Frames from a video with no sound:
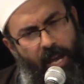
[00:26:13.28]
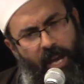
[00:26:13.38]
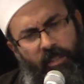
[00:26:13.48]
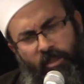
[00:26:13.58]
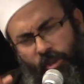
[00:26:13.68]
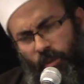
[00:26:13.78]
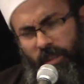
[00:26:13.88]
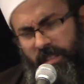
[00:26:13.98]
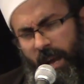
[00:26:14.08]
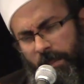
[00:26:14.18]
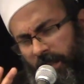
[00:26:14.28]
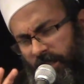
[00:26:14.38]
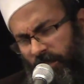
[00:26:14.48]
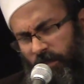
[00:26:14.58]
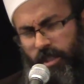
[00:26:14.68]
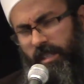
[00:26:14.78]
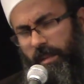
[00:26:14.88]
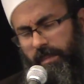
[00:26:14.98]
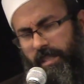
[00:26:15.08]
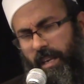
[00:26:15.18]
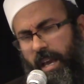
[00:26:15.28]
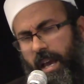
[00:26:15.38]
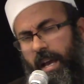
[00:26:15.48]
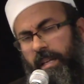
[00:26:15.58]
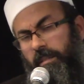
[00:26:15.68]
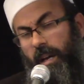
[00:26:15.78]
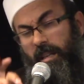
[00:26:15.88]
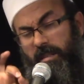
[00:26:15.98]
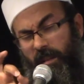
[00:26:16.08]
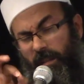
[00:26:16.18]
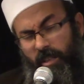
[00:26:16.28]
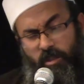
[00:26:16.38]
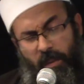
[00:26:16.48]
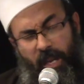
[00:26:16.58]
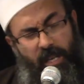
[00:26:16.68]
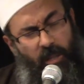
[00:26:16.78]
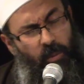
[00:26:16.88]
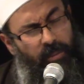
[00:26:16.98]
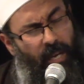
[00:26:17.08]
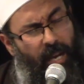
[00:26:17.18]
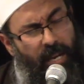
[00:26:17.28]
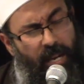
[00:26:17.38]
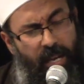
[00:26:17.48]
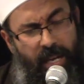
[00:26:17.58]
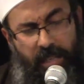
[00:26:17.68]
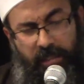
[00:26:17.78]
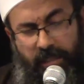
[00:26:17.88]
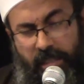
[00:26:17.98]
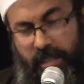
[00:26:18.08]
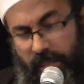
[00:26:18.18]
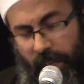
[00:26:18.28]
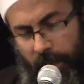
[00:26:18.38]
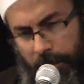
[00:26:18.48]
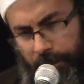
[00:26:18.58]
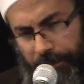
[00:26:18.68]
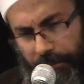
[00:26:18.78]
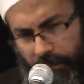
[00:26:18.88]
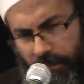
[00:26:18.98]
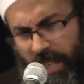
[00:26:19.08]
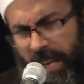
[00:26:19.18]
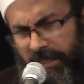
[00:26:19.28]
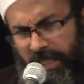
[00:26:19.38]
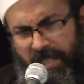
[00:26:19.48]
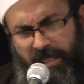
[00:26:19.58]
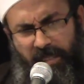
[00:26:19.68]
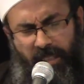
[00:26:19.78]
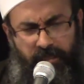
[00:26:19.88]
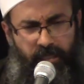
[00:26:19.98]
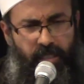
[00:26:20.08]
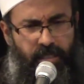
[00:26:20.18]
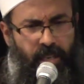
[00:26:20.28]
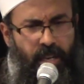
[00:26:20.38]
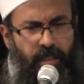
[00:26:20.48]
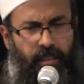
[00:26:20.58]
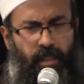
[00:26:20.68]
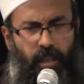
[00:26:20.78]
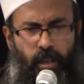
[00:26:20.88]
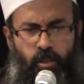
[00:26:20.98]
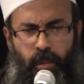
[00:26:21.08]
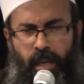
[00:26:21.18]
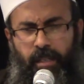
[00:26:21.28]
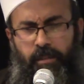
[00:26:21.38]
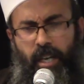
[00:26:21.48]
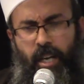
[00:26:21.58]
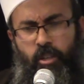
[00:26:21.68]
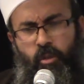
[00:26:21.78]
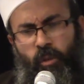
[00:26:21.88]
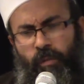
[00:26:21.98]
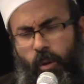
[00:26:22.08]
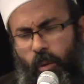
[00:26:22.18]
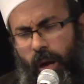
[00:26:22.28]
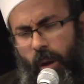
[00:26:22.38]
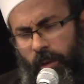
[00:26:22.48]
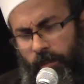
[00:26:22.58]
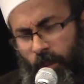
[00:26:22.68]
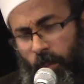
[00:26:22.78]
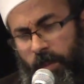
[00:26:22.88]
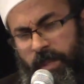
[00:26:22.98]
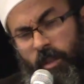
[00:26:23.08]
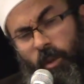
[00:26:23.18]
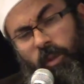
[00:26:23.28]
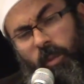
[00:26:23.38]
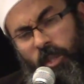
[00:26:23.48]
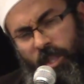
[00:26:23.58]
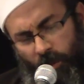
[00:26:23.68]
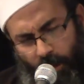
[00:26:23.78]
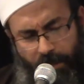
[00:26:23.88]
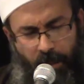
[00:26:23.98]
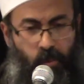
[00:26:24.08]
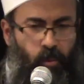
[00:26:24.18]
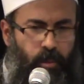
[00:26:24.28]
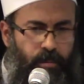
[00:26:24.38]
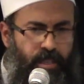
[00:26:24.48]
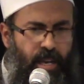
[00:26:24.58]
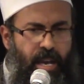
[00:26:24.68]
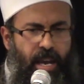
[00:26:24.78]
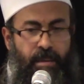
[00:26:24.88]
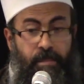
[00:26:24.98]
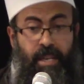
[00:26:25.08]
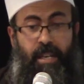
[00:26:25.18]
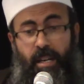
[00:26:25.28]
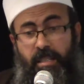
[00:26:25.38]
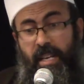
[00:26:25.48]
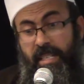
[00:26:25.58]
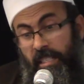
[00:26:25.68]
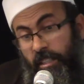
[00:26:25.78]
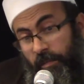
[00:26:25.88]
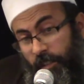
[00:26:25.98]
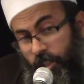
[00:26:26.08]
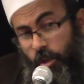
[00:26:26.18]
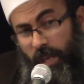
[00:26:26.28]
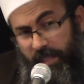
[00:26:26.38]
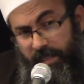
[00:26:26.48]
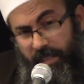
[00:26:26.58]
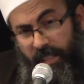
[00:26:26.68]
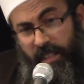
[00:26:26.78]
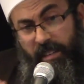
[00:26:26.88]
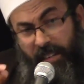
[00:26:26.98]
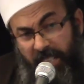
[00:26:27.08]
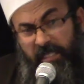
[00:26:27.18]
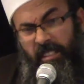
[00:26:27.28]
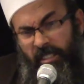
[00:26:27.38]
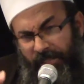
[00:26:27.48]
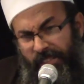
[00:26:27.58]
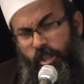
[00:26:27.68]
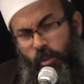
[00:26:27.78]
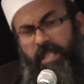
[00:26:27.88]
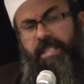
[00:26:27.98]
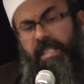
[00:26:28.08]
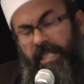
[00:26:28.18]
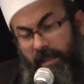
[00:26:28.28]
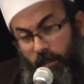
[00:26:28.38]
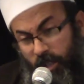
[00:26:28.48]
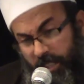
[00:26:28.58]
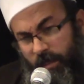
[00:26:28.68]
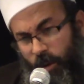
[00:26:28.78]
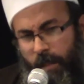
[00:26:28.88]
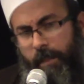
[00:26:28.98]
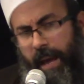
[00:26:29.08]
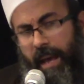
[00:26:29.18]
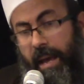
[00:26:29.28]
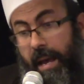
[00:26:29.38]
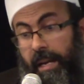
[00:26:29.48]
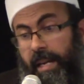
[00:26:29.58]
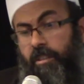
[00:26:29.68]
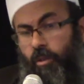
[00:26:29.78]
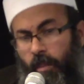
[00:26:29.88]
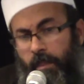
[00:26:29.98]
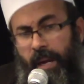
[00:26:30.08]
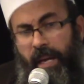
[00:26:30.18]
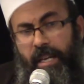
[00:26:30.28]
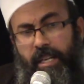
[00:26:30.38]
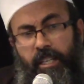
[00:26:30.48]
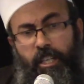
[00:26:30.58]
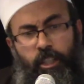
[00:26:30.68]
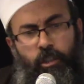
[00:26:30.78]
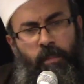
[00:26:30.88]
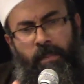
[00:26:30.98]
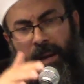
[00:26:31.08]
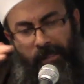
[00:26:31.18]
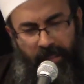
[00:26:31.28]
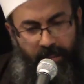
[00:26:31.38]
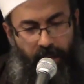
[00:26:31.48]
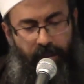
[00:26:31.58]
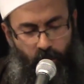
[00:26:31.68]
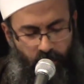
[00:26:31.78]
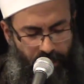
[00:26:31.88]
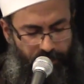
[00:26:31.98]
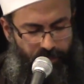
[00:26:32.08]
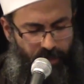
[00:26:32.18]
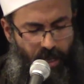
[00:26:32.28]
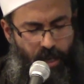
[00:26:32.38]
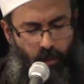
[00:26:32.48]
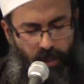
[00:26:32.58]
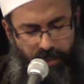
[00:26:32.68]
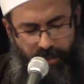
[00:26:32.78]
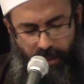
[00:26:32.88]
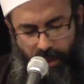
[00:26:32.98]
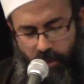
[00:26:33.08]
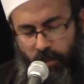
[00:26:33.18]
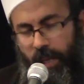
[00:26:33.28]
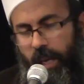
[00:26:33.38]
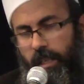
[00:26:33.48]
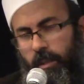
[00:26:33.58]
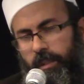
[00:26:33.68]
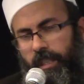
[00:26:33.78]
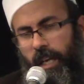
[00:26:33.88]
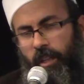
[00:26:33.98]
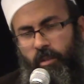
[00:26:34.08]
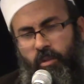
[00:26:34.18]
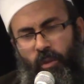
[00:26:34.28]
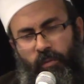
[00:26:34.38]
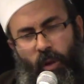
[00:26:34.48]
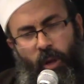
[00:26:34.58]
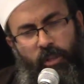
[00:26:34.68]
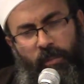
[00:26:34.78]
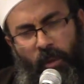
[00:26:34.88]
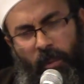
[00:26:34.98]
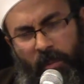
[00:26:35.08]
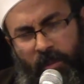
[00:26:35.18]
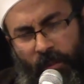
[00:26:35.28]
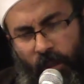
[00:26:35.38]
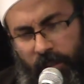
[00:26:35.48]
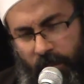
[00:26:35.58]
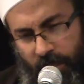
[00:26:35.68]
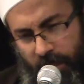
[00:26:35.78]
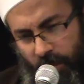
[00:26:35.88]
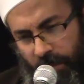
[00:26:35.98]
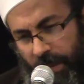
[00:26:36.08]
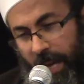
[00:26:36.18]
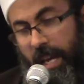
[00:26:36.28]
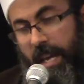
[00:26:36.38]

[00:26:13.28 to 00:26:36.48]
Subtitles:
and true examples of Muslims. And ask Allah subhanahu wa ta'ala in this day and these great days that Allah subhanahu wa ta'ala solve all our problems and all the Muslim Ummah problems. And make us as individuals, great individuals in Muslim Ummah. And as Ummah, a great Ummah among other Ummah. We ask Allah subhanahu wa ta'ala to solve all the problems of all the Muslim Ummah,